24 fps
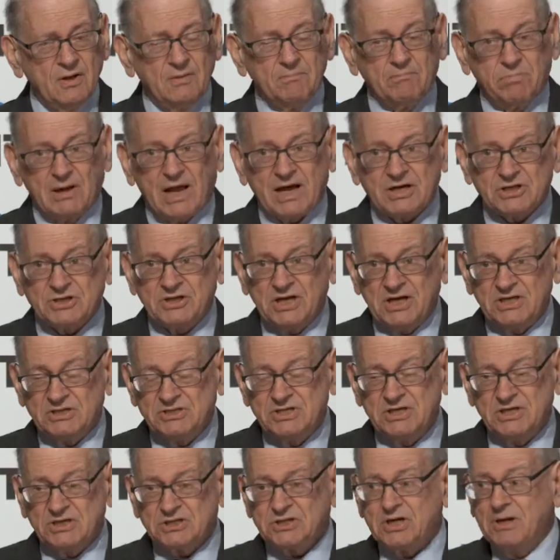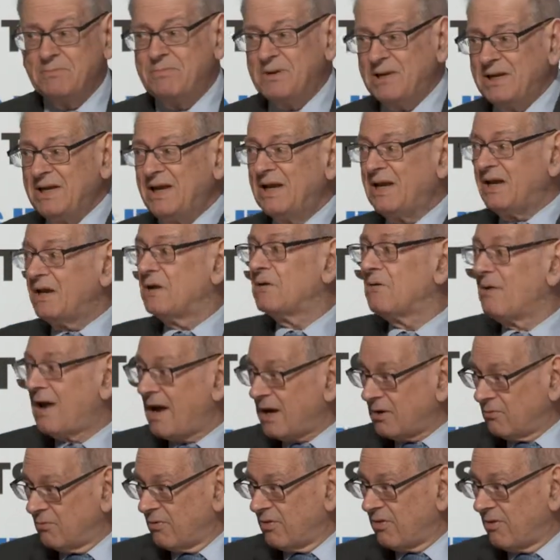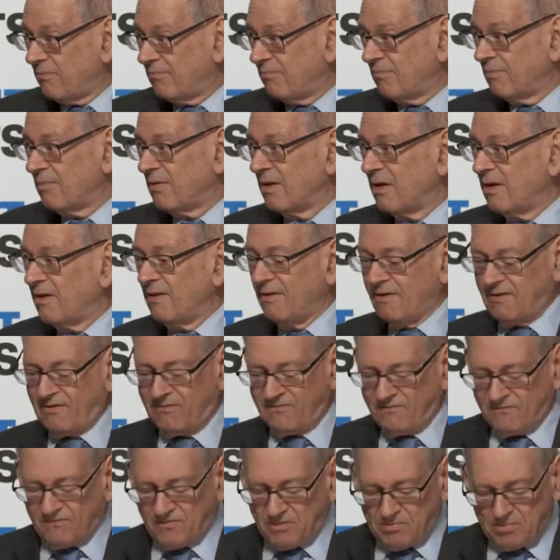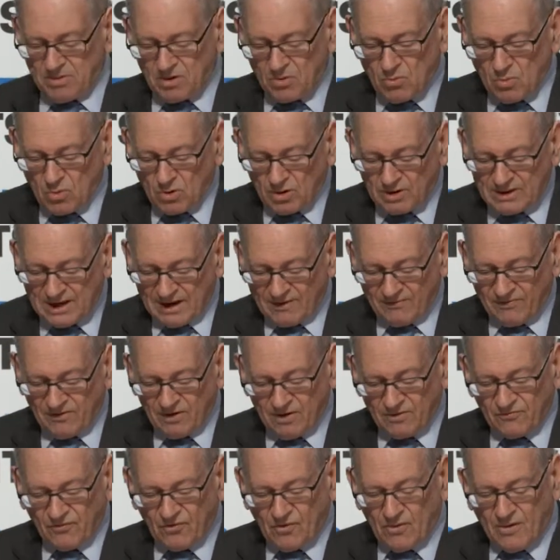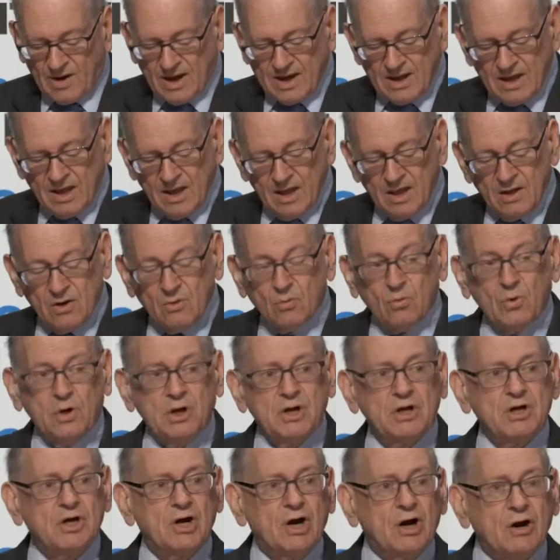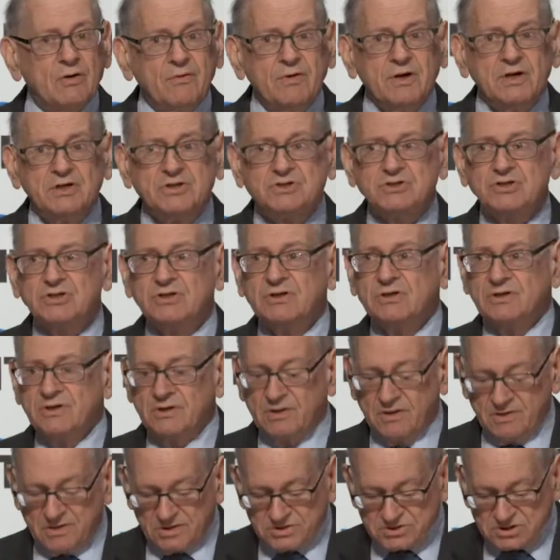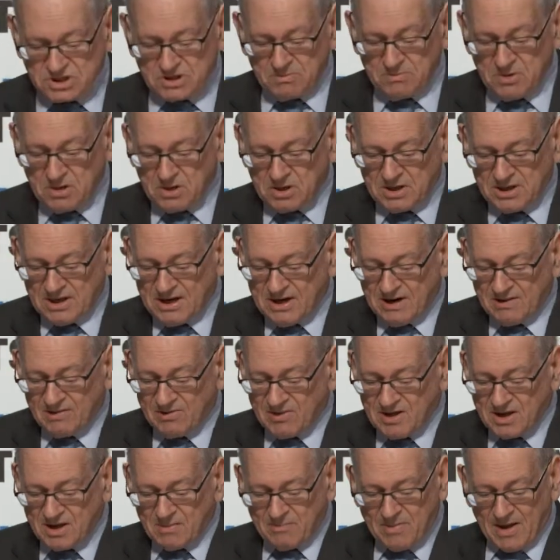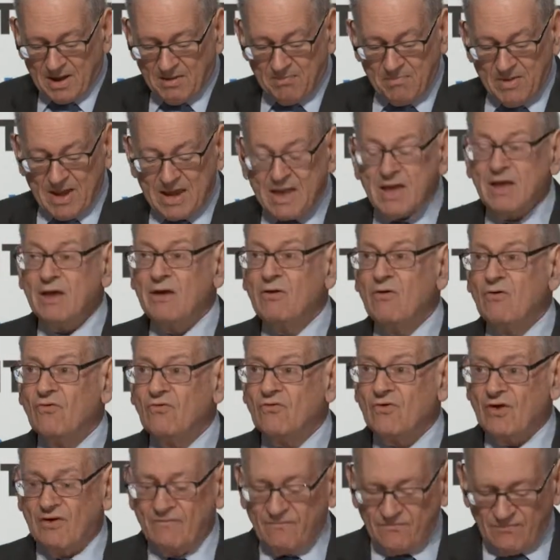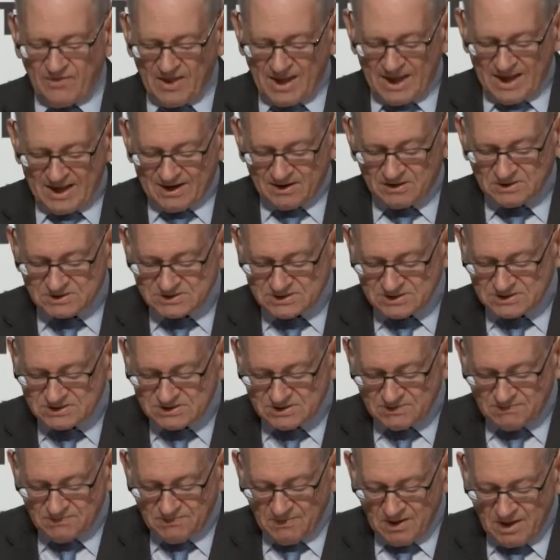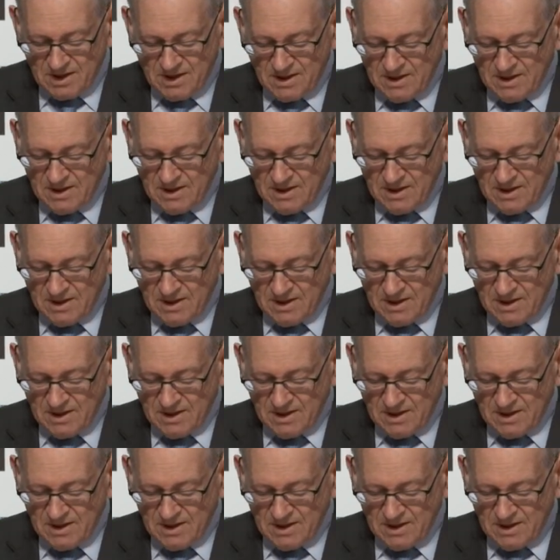blockchains initially but need to interact with them. There's a very big world out there. So I would encourage this community to think about making use of the handle system,